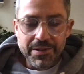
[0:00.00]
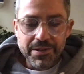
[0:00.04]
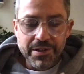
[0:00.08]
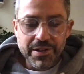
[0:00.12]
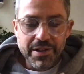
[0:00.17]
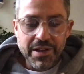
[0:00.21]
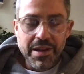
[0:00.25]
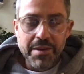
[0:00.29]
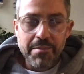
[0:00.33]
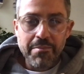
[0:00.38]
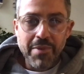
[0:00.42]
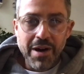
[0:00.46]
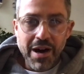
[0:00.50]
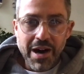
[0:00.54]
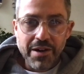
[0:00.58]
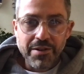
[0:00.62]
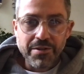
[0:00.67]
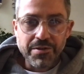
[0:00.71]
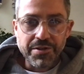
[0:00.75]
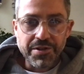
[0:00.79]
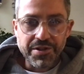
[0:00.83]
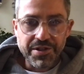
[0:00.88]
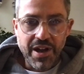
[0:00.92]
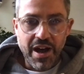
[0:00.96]
in modern
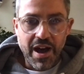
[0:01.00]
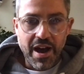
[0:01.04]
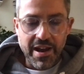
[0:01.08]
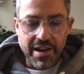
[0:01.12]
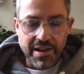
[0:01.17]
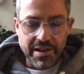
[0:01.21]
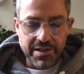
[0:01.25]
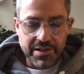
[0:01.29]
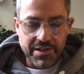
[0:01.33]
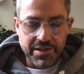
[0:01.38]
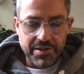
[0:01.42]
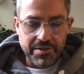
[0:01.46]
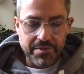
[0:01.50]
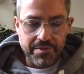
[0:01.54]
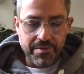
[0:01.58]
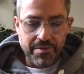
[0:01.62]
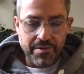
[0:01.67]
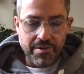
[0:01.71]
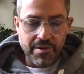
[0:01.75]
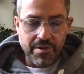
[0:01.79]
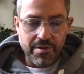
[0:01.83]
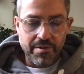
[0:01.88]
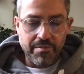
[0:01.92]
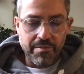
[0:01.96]
science
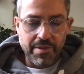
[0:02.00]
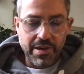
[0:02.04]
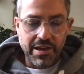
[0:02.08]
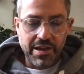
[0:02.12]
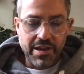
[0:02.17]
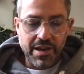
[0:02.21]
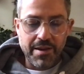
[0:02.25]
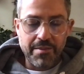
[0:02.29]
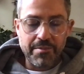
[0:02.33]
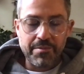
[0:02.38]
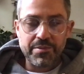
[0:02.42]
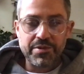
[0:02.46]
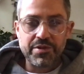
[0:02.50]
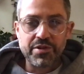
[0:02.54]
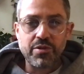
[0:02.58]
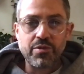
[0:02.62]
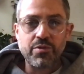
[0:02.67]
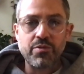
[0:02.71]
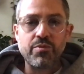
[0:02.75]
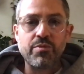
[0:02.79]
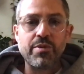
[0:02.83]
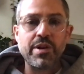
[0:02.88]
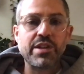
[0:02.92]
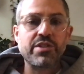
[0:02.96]
becomes
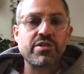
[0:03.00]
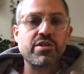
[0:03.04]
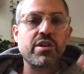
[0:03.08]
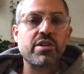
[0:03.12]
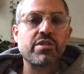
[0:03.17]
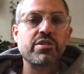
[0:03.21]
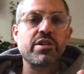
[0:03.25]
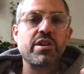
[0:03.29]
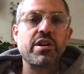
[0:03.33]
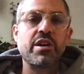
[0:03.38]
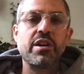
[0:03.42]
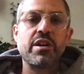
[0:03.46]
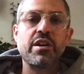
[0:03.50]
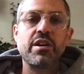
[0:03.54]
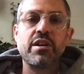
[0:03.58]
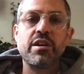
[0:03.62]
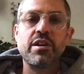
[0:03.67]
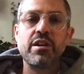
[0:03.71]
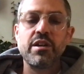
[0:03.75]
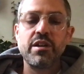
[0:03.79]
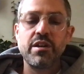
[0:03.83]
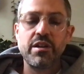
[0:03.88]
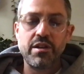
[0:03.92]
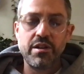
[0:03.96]
recherche.
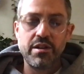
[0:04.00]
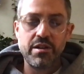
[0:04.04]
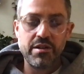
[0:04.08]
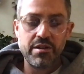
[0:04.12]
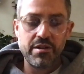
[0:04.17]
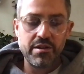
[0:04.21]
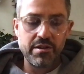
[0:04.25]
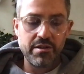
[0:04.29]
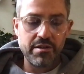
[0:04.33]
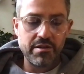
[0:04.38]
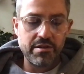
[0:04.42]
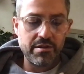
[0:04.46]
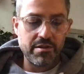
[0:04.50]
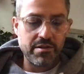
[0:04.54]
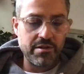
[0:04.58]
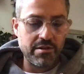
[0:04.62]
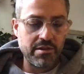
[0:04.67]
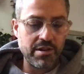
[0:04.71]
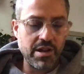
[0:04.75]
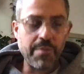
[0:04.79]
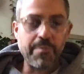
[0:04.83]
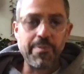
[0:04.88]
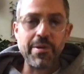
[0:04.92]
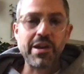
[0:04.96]

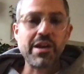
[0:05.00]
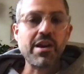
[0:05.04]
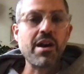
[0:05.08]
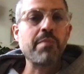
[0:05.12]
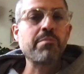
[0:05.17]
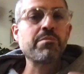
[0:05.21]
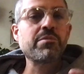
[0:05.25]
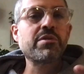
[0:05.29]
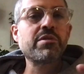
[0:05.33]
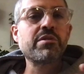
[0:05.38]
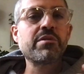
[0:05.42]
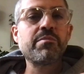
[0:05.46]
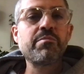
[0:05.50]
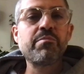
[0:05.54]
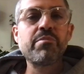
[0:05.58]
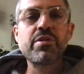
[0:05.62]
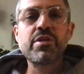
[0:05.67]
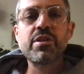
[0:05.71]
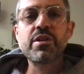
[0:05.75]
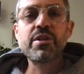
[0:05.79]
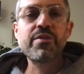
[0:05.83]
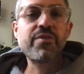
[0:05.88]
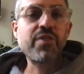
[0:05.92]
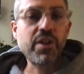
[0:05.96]
It becomes
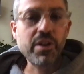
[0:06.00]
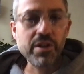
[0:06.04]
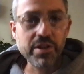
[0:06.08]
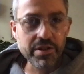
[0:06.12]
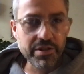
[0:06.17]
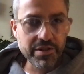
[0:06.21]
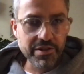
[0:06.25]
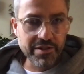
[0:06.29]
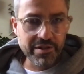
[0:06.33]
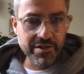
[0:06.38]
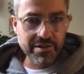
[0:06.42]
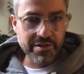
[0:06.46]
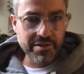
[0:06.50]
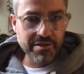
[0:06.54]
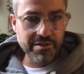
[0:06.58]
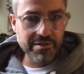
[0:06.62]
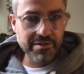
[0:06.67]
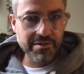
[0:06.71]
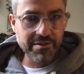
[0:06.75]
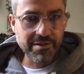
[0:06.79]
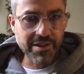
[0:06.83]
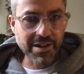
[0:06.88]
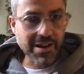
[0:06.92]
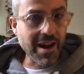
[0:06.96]
perverse.
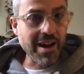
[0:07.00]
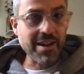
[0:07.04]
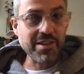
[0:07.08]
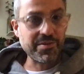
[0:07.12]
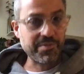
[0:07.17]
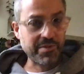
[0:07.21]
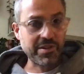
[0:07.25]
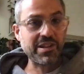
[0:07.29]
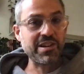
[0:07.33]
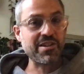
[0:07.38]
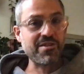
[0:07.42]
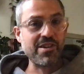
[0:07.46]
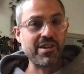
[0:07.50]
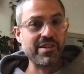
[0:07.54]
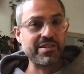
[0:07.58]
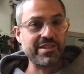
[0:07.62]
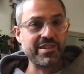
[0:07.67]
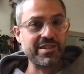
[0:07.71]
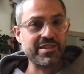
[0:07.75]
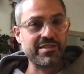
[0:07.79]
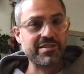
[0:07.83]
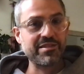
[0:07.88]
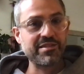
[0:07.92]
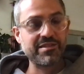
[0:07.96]
Lacan's clear on
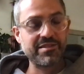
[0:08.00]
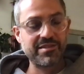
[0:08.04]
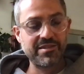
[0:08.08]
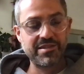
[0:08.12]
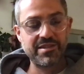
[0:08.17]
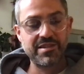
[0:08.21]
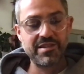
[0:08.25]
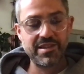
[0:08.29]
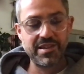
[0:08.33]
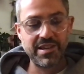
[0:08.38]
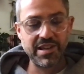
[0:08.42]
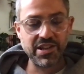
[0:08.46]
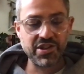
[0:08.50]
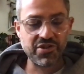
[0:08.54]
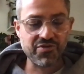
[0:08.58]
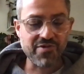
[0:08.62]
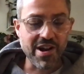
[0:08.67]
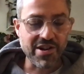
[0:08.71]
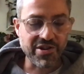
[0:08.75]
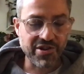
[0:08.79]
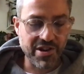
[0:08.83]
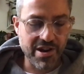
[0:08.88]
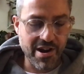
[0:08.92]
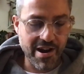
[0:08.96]
this. He's
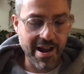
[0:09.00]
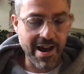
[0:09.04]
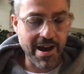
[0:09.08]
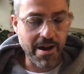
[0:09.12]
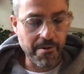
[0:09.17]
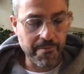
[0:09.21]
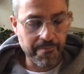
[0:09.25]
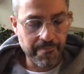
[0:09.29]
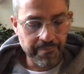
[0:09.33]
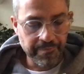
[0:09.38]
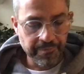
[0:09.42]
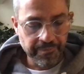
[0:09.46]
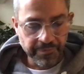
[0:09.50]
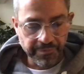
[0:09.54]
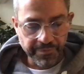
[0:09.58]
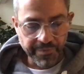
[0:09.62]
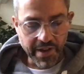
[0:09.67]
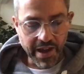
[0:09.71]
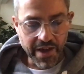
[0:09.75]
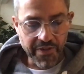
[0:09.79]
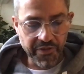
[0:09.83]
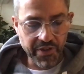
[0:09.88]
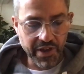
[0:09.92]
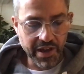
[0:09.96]
stretching it out
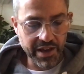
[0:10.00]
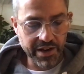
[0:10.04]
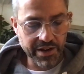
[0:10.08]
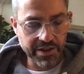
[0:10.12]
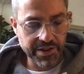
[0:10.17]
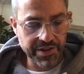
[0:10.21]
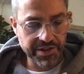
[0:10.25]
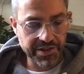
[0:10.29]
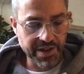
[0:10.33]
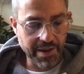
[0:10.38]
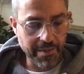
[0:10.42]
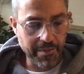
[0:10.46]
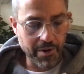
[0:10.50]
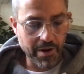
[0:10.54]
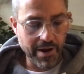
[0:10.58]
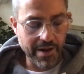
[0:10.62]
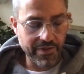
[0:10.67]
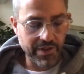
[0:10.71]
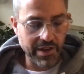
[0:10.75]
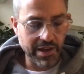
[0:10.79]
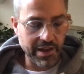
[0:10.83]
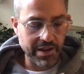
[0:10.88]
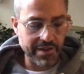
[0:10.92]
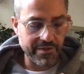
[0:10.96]
at the end of the sem- at the
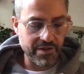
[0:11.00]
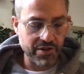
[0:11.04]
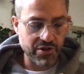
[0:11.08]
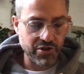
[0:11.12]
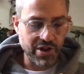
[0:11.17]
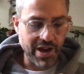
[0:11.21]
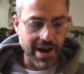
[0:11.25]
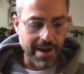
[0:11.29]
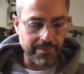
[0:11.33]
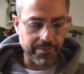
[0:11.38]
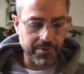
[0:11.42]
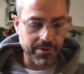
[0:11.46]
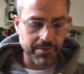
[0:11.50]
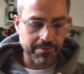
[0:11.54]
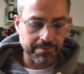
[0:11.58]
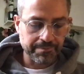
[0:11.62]
end of the chapter